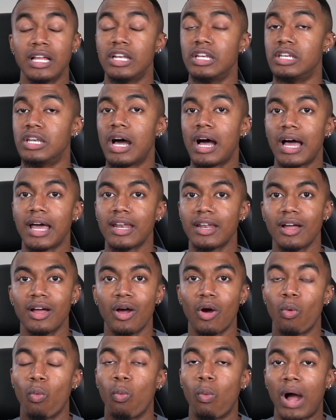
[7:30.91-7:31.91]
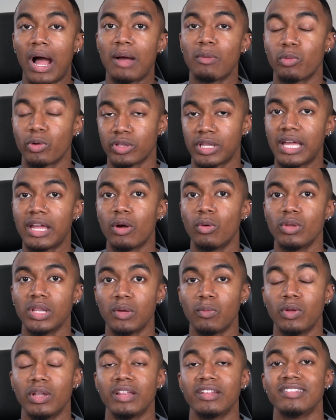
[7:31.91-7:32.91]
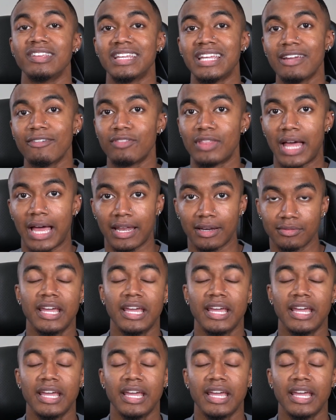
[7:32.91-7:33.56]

not why were they only willing to give that.